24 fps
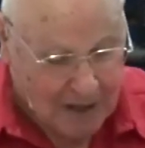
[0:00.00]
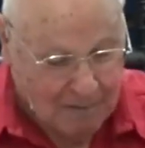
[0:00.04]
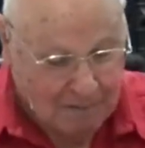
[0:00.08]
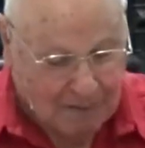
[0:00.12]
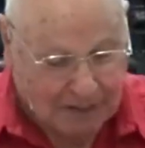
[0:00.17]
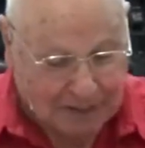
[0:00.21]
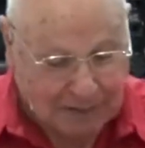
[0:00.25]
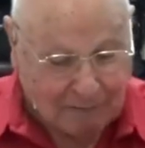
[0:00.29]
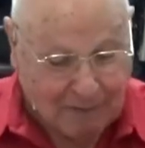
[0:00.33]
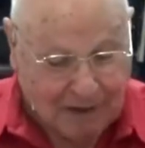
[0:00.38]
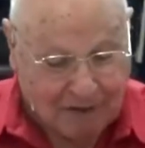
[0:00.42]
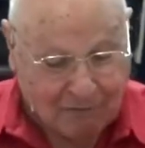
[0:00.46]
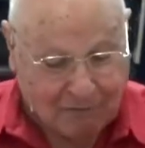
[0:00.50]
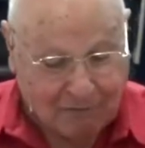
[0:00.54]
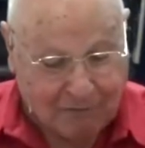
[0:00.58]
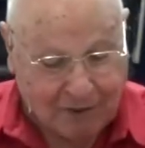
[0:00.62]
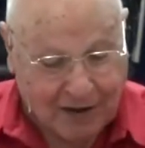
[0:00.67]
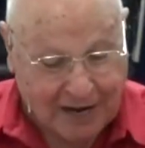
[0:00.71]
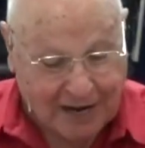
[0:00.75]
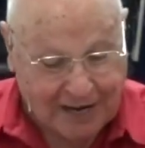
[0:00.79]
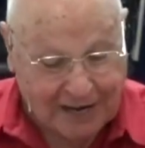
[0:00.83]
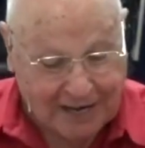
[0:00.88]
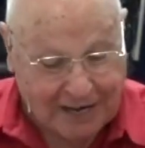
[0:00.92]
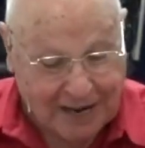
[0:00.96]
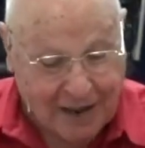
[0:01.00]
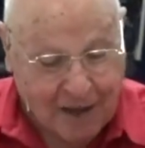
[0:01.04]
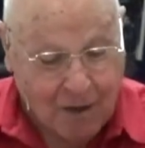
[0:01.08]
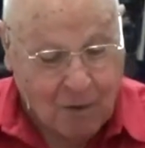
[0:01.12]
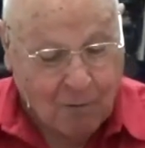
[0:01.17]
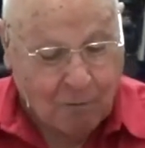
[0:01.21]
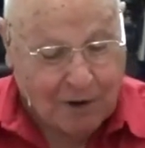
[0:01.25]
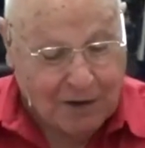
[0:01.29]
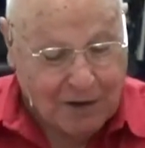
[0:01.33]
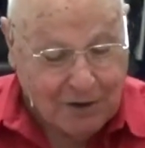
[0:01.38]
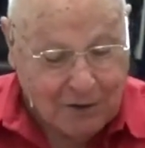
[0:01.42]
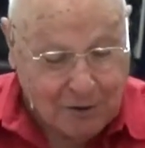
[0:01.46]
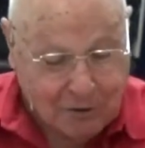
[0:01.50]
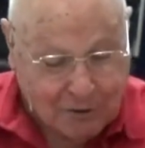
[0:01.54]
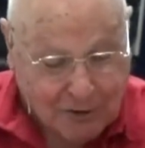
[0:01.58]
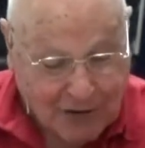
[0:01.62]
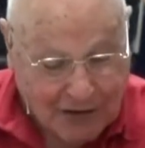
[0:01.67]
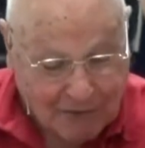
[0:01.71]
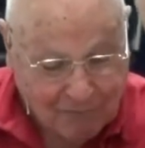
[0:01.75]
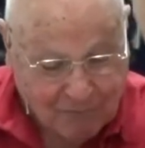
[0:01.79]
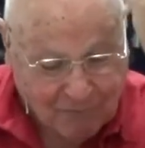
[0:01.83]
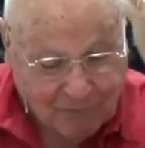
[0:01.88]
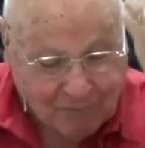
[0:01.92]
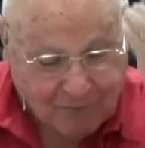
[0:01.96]
But my friend, when you
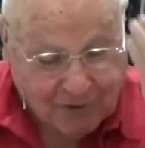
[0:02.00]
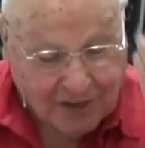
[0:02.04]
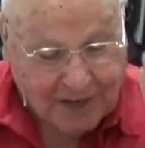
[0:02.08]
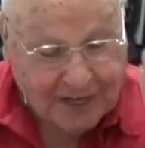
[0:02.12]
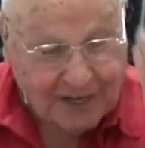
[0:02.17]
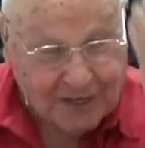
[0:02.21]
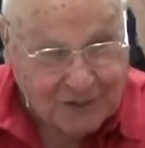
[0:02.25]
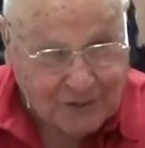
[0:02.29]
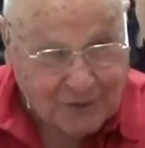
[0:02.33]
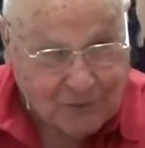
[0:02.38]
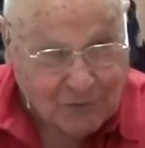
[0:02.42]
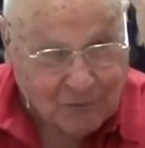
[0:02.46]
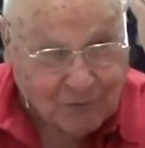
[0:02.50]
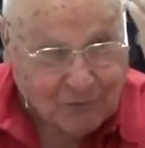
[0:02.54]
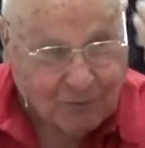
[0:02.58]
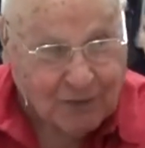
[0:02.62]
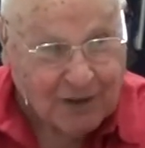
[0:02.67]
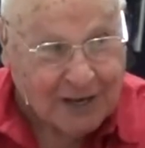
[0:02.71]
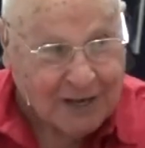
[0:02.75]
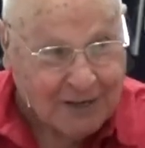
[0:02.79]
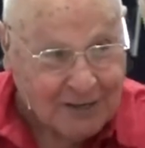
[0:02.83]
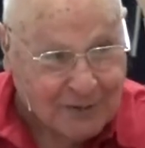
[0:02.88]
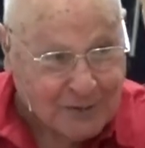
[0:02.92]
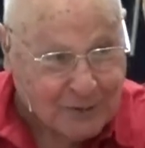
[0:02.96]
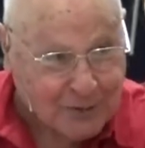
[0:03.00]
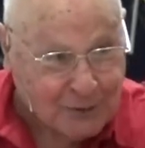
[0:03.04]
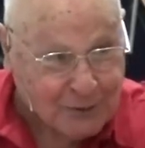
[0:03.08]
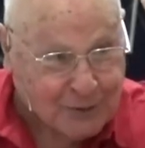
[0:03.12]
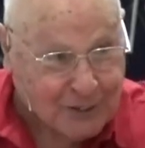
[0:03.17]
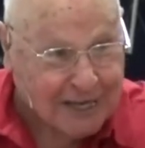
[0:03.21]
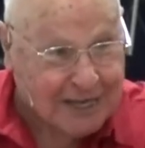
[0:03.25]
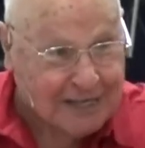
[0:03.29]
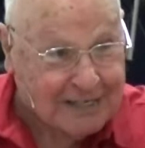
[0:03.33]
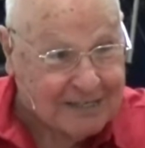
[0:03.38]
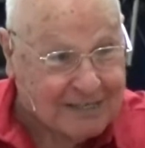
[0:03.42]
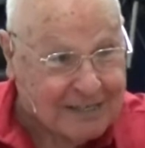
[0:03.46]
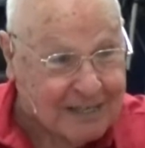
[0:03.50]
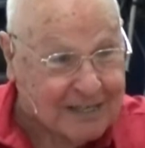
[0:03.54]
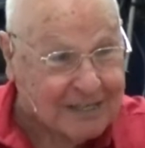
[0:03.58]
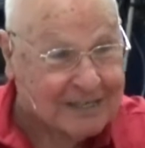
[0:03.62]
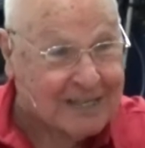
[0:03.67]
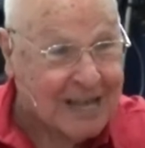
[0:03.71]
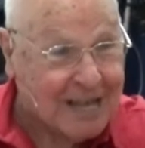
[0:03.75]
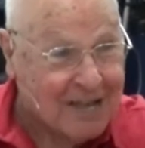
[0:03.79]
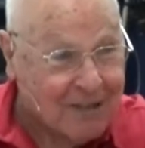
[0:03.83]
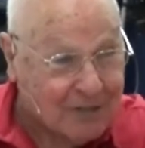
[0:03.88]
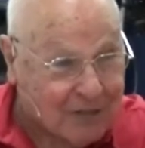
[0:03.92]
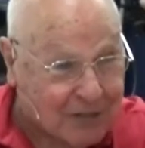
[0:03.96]
come face to face to
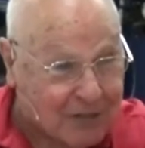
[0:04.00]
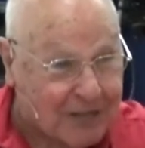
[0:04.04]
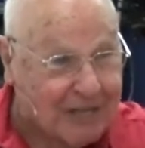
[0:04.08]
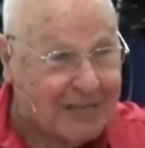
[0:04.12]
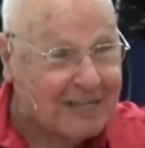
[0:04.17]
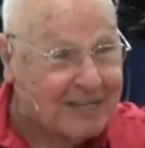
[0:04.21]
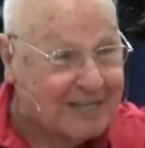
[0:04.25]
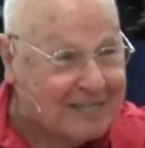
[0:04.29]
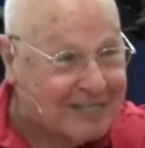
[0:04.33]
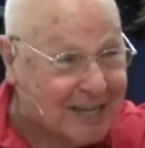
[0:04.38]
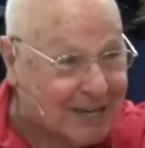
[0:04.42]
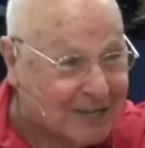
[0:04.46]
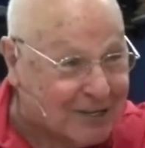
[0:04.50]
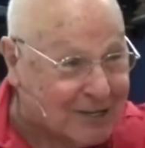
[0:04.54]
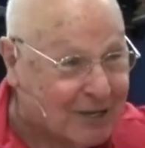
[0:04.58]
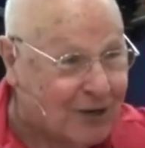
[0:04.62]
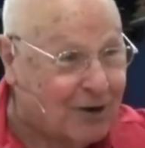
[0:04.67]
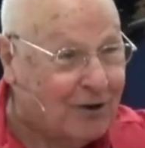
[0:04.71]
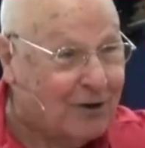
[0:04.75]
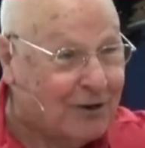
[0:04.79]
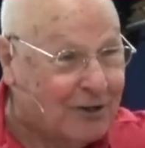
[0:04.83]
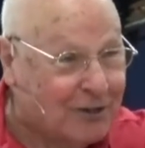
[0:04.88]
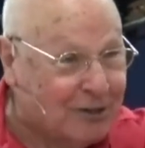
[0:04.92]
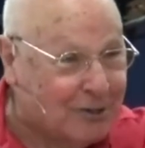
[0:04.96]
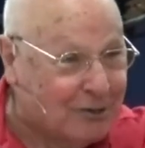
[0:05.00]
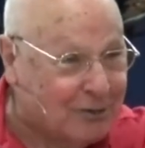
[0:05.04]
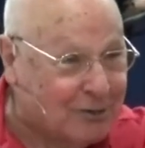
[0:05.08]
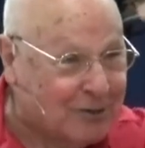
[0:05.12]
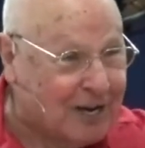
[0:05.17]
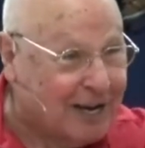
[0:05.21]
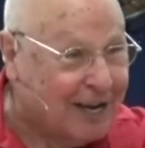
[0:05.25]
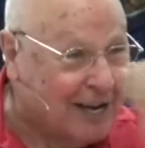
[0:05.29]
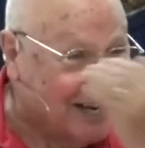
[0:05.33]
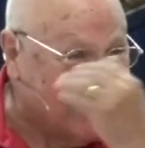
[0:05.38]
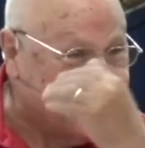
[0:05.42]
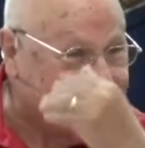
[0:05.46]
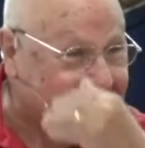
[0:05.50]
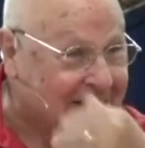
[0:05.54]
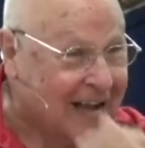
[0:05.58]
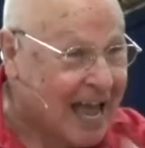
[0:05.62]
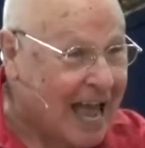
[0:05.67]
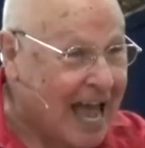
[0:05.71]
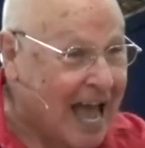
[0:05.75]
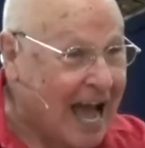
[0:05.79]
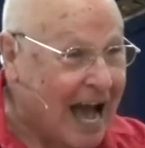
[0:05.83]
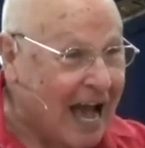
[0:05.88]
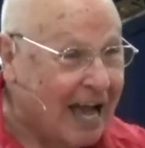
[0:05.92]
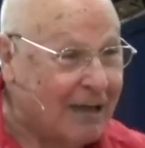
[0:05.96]
Jesus, things are going to change.
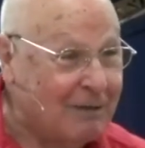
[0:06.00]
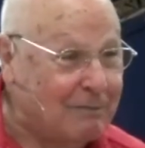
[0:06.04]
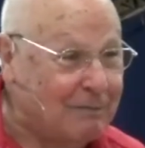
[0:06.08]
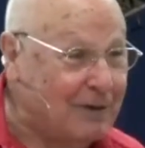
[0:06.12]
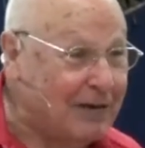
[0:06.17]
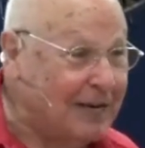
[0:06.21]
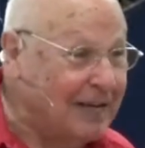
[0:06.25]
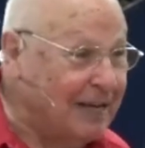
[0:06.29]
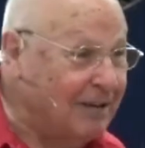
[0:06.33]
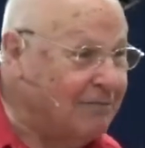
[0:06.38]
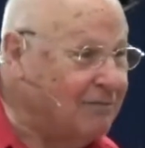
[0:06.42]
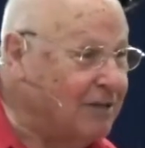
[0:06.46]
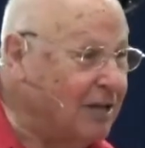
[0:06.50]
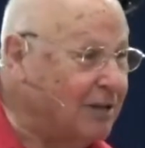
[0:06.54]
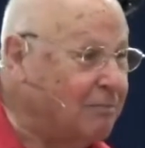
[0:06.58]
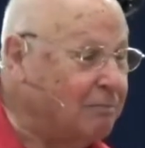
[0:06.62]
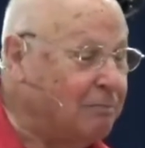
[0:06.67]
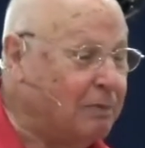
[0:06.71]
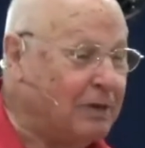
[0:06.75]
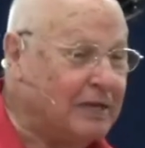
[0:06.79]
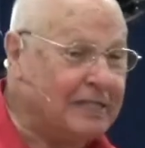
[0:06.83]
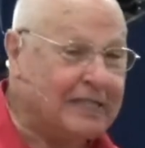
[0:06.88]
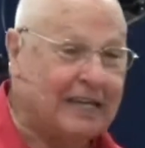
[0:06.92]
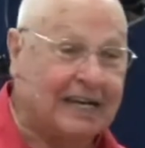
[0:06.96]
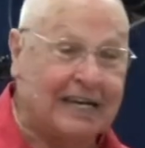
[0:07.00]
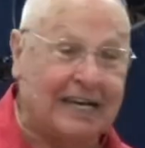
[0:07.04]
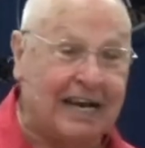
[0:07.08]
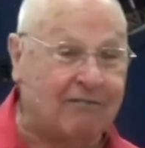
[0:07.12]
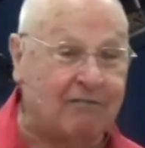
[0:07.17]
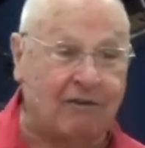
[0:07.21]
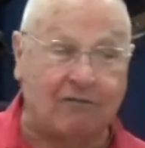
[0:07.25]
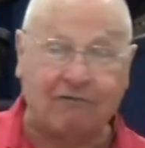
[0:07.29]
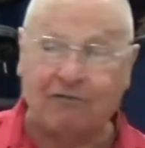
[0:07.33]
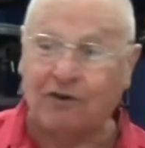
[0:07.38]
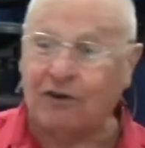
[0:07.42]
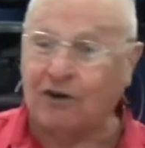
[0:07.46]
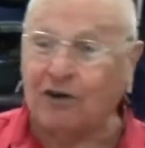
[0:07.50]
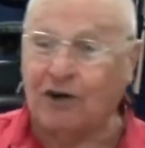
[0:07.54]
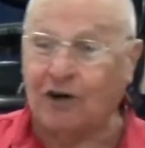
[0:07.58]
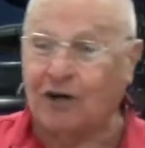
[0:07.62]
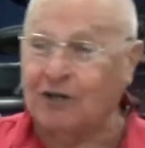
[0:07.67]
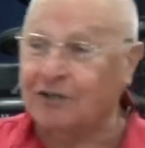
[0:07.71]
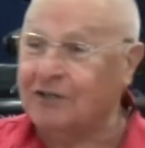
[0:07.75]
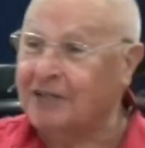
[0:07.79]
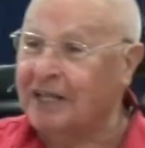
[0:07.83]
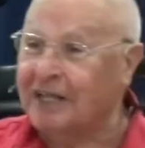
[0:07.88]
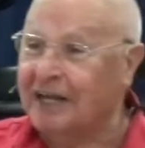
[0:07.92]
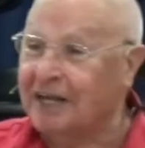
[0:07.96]
I believe that Peter never
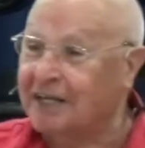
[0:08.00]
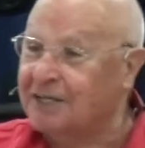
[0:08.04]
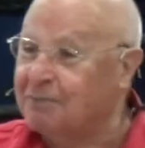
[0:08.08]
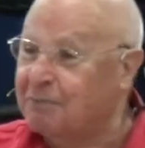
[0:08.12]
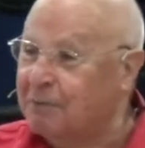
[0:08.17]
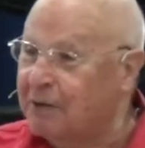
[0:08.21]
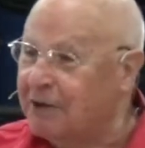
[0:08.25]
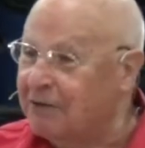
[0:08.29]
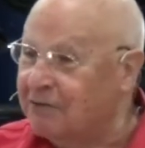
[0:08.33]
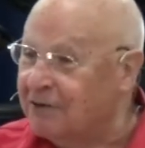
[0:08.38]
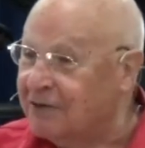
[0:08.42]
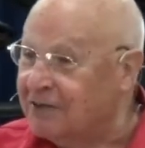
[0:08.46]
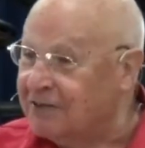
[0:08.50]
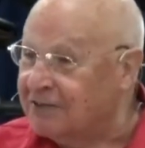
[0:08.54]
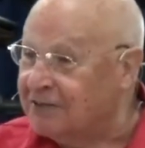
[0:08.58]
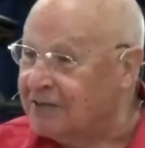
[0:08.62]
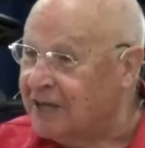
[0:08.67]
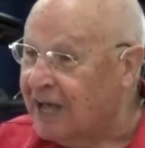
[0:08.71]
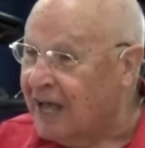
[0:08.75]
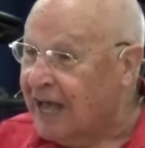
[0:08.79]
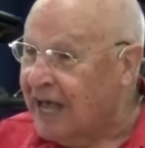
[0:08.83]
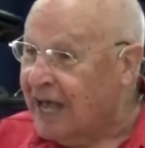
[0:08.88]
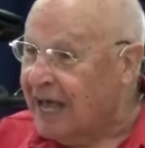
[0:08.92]
forgot that experience.